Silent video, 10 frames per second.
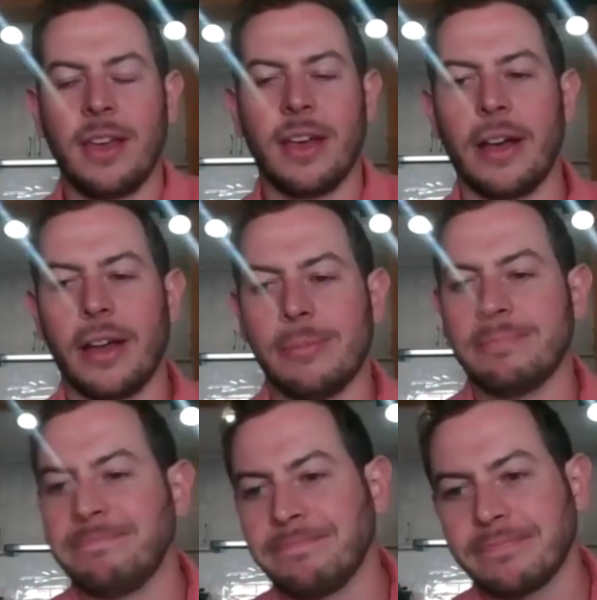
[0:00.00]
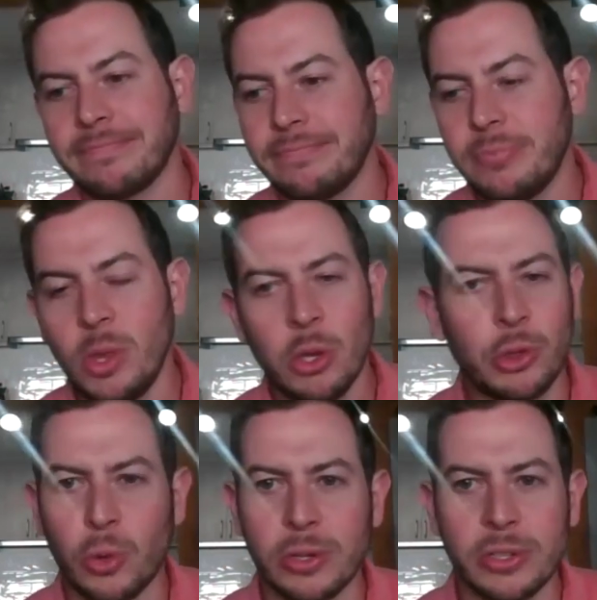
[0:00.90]
Um,
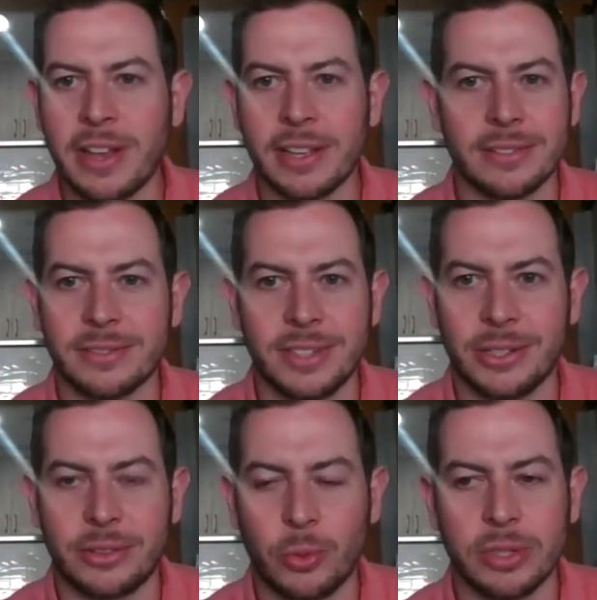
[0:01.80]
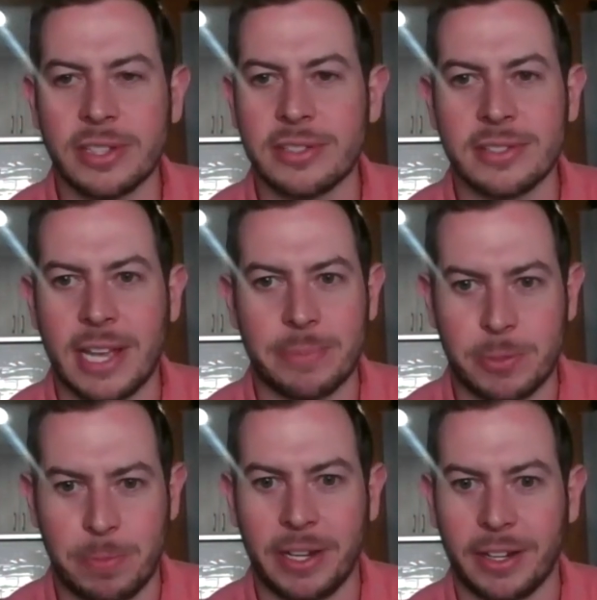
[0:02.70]
the world's not, you know, the world doesn't stop
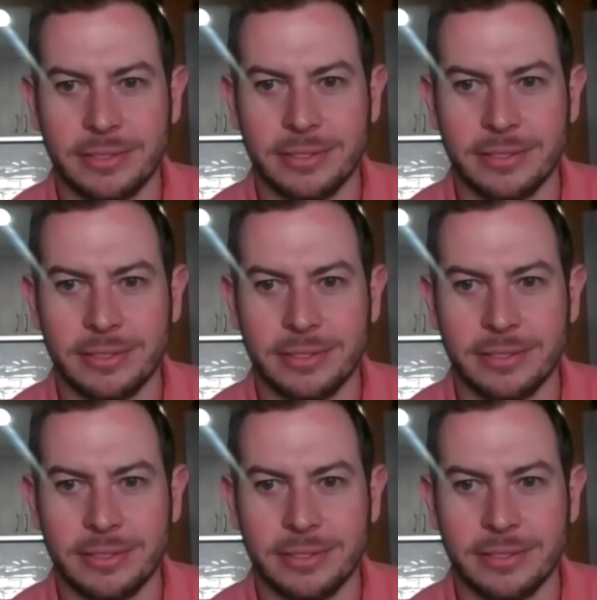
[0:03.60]
spinning.